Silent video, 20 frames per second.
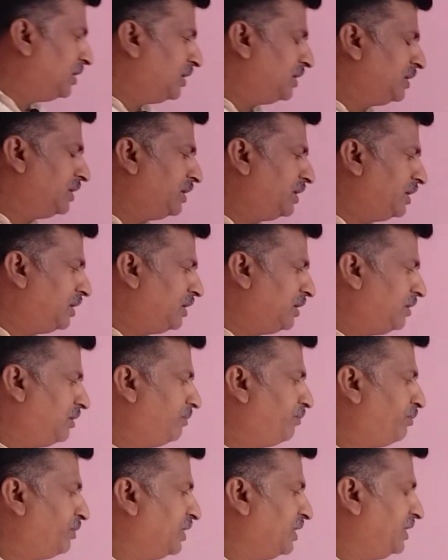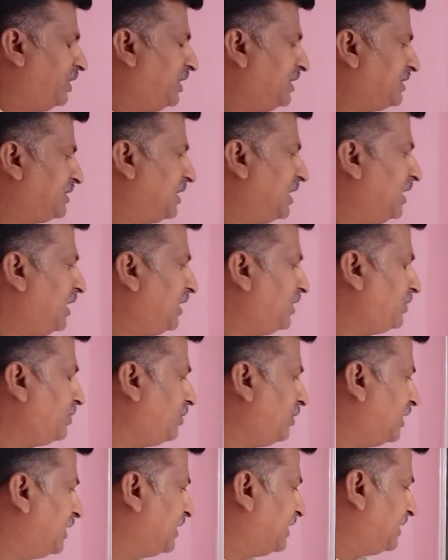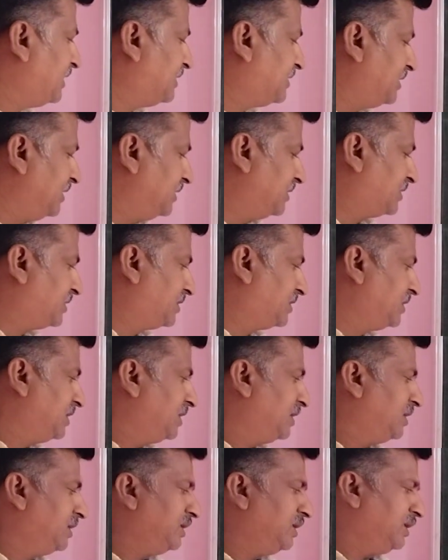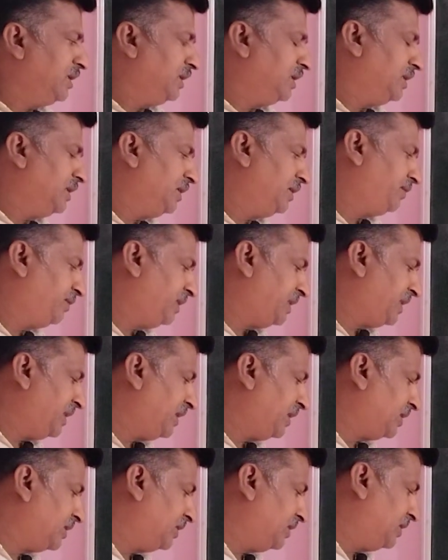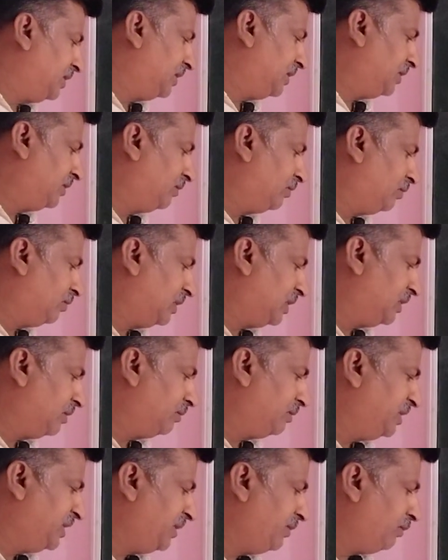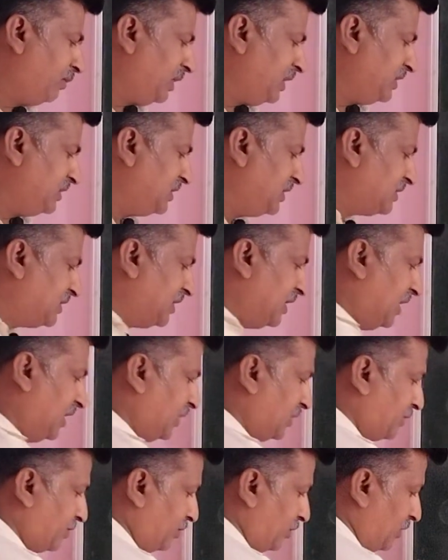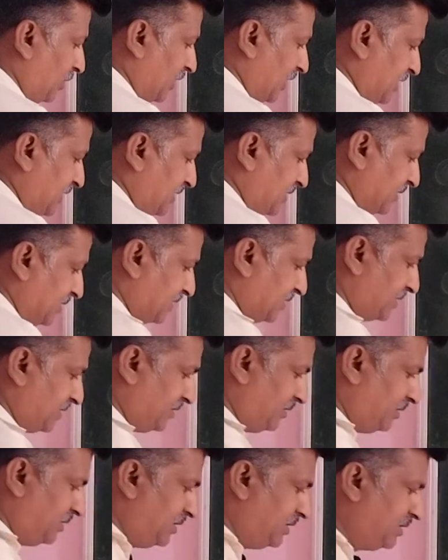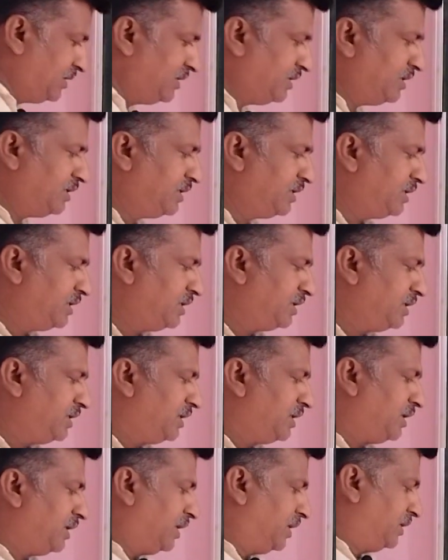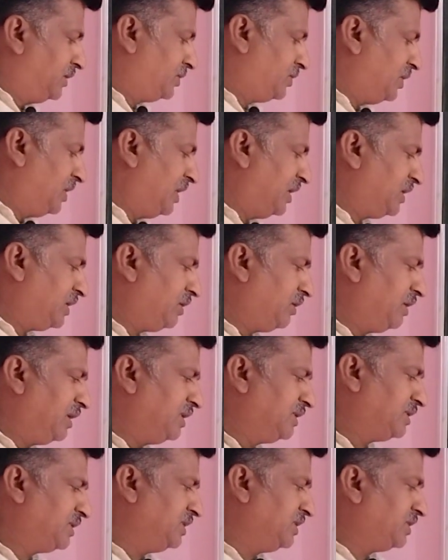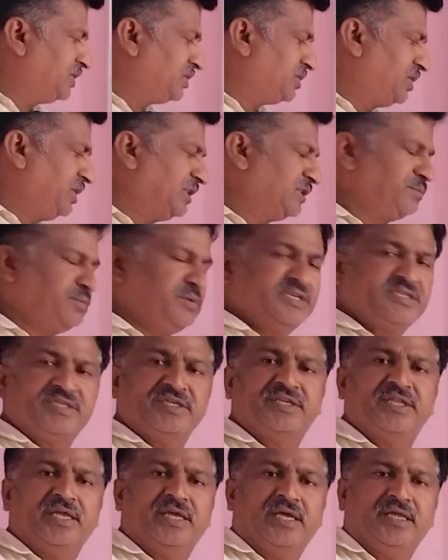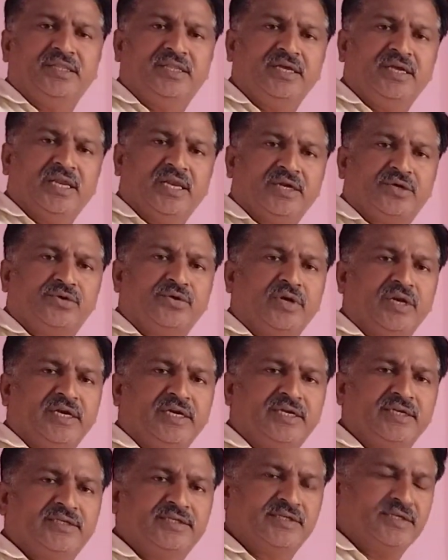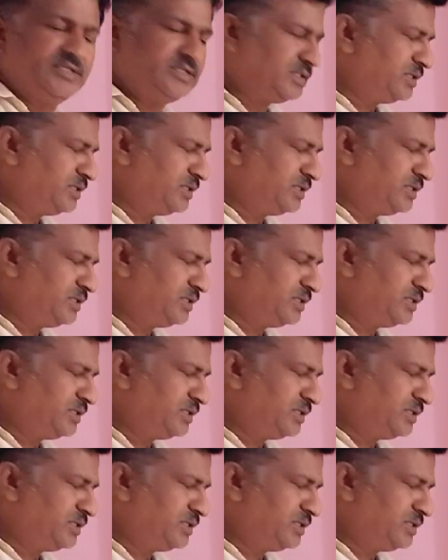And these electrolytic cells, if we take, then what is this electrolysis? So electrolysis takes place in the electrolytic cells.